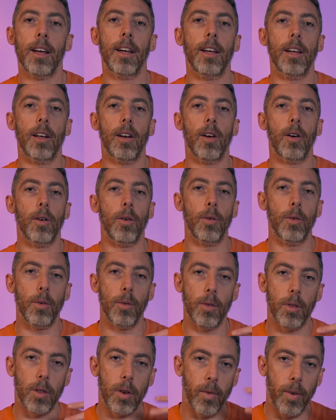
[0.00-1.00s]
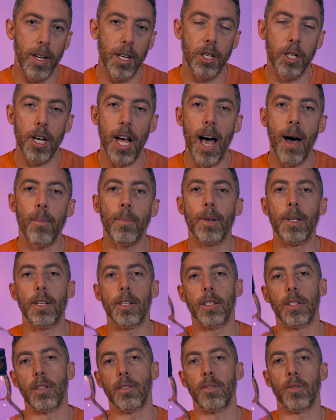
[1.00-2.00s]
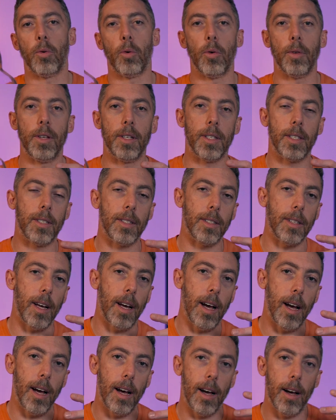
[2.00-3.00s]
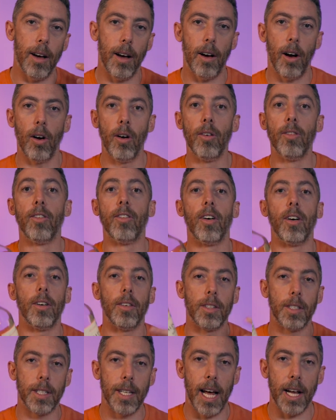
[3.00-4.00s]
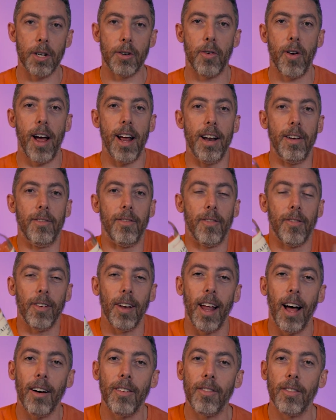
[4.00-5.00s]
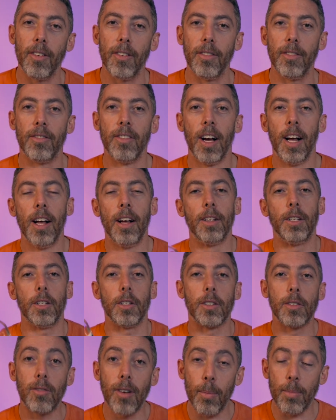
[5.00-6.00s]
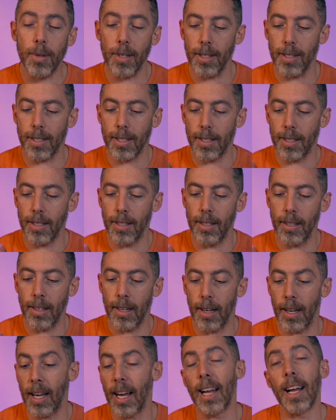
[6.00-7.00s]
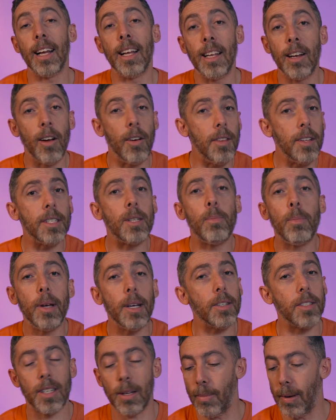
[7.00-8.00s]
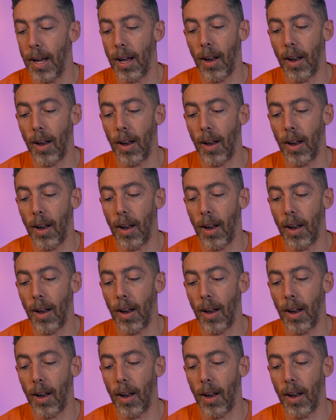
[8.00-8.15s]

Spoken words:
you know, 3 chapters of all this oversaturated fluff of descriptors, you know, this appeals to me.